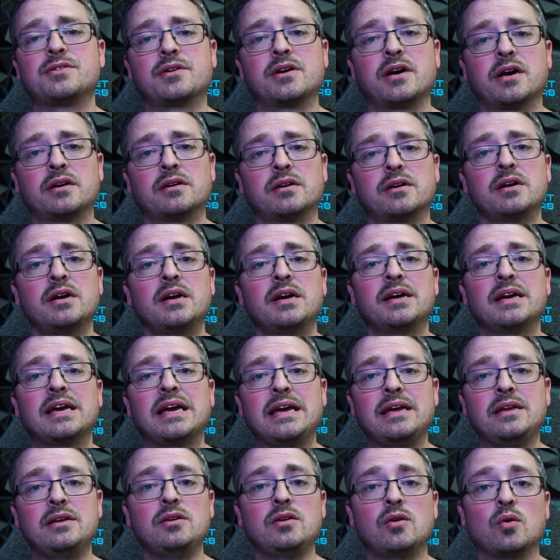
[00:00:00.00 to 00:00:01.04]
cutter
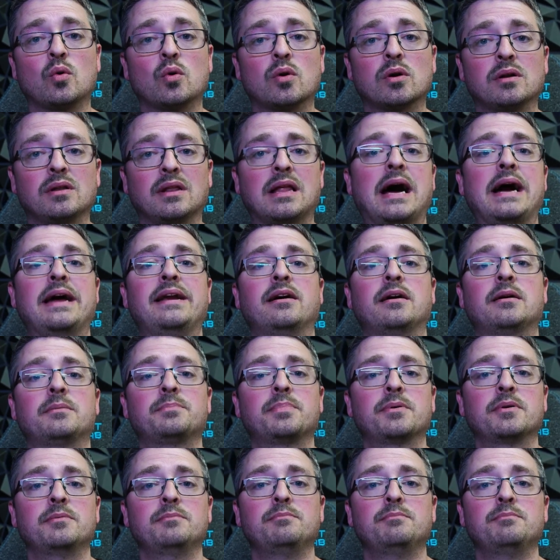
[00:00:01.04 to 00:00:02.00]
in your lineup,